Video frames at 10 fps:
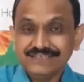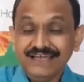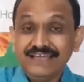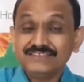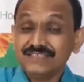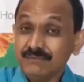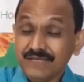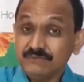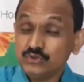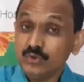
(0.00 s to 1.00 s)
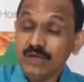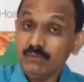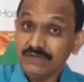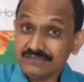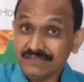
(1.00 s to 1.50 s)
And sometimes you have
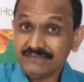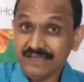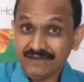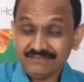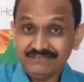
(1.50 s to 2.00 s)
nothing there.